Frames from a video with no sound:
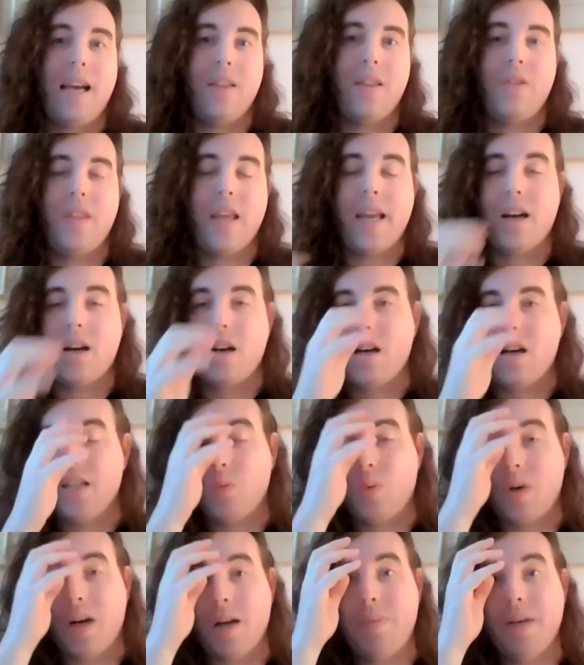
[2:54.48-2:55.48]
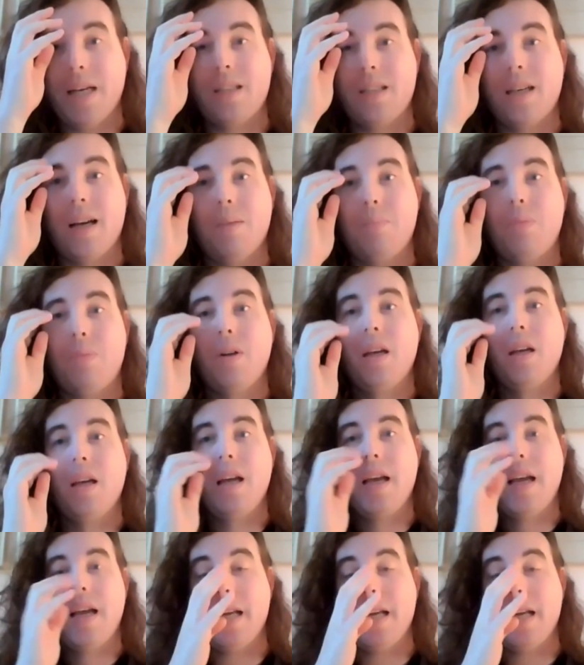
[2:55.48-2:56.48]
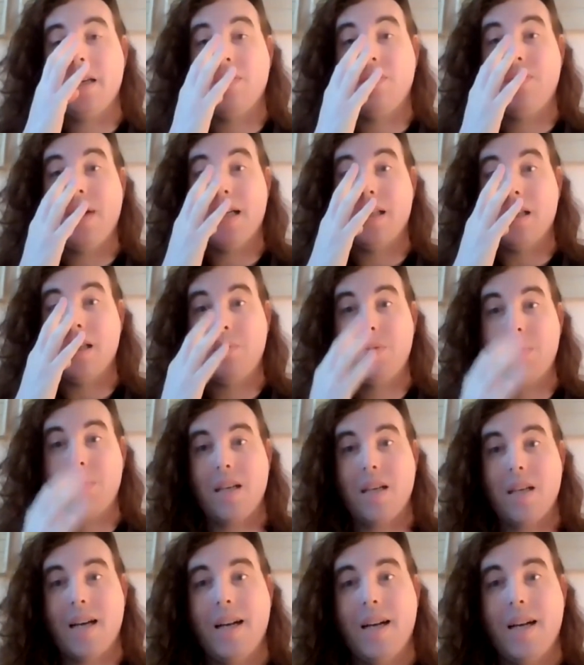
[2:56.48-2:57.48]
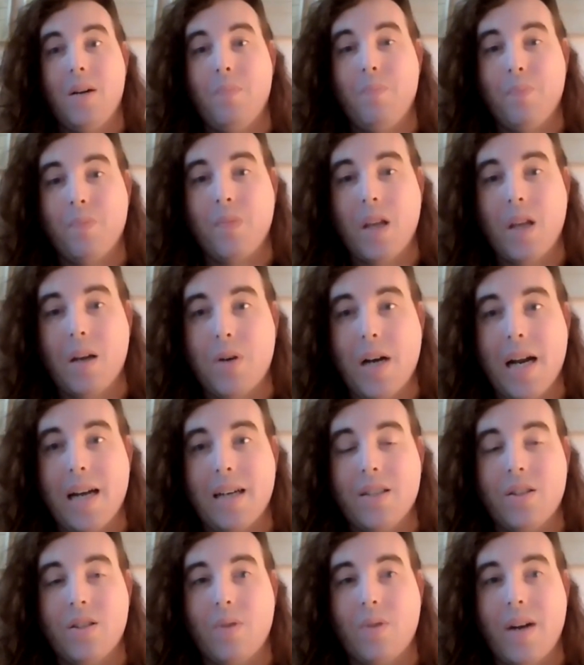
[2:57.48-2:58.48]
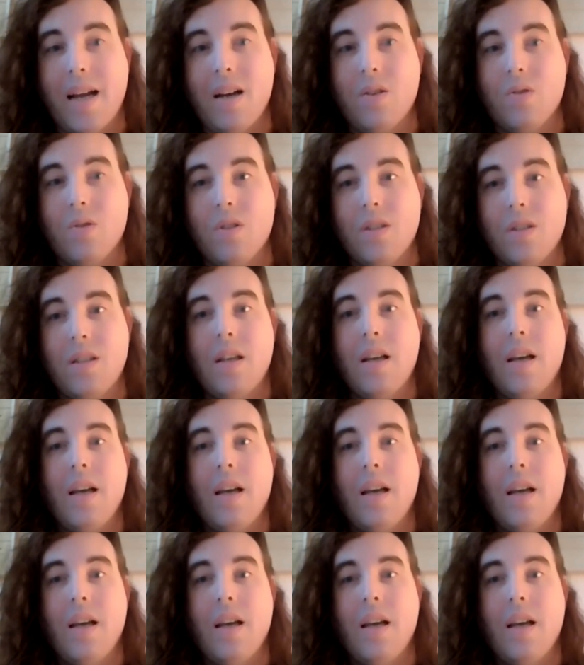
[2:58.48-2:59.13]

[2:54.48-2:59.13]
there is where I picked up and developed a practice around